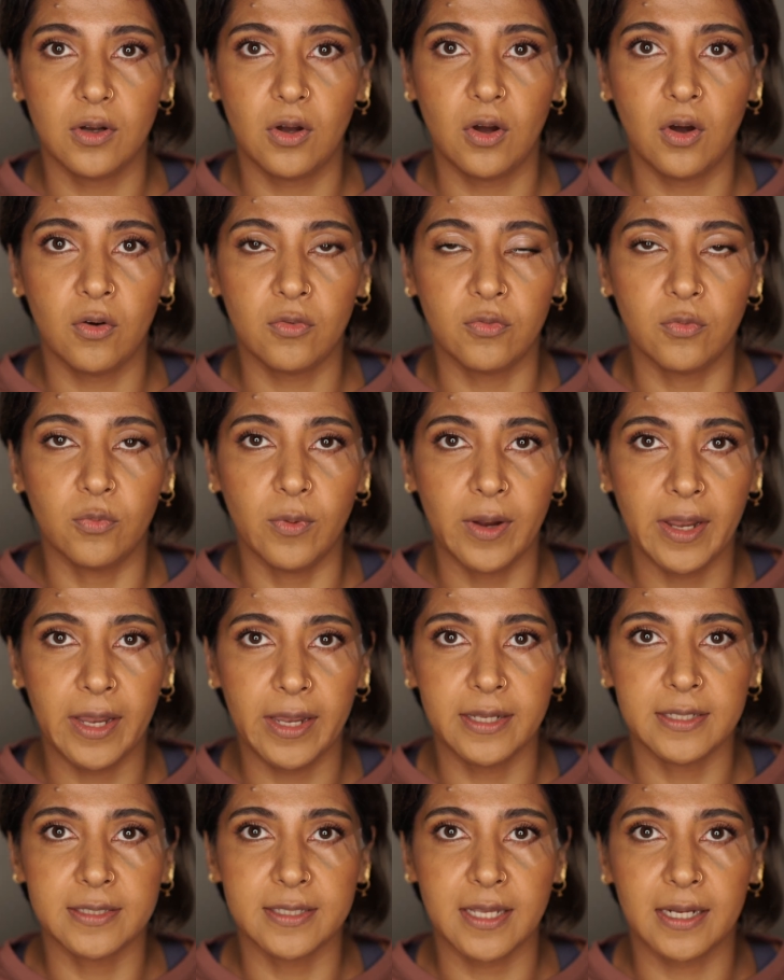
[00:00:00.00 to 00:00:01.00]
of where
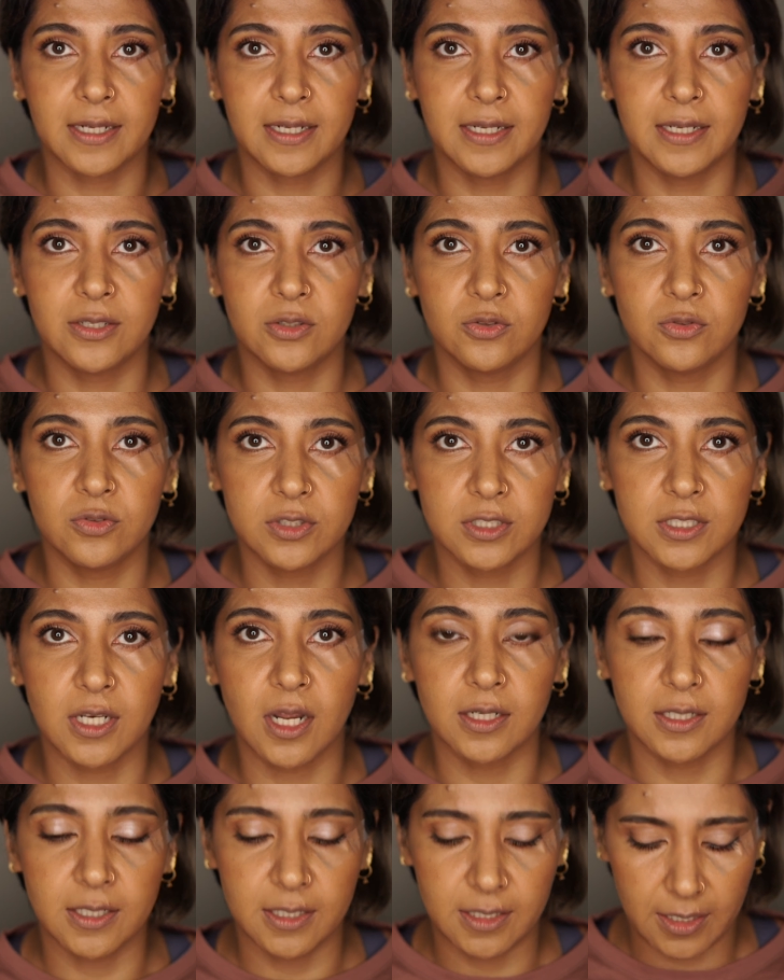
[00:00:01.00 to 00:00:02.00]
exactly to
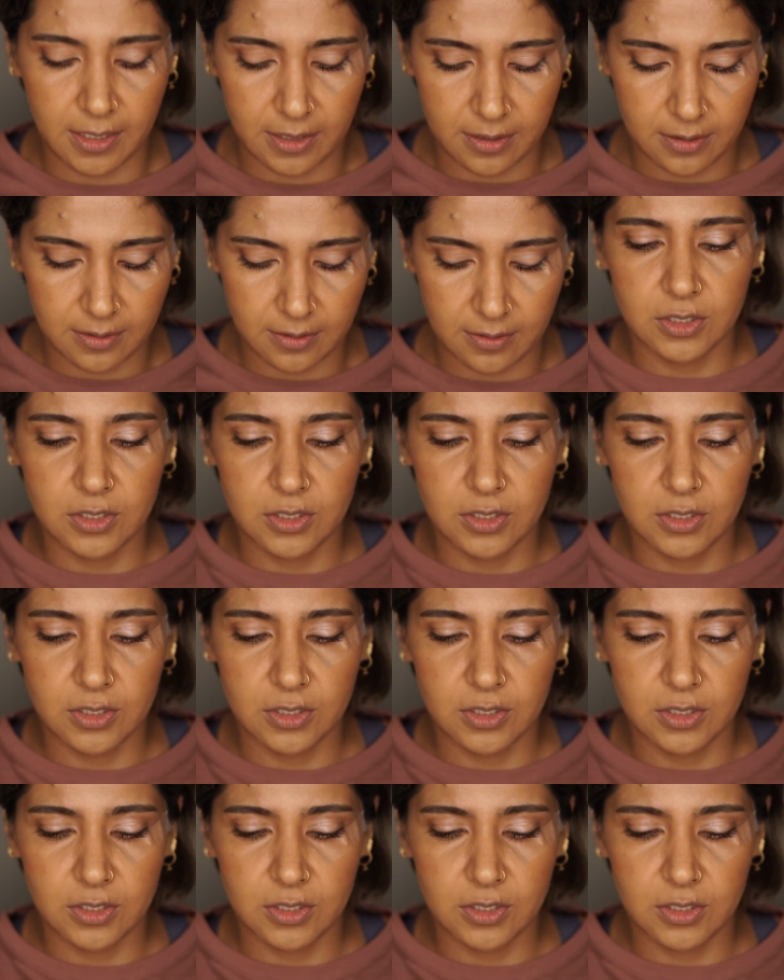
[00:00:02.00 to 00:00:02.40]
start and end.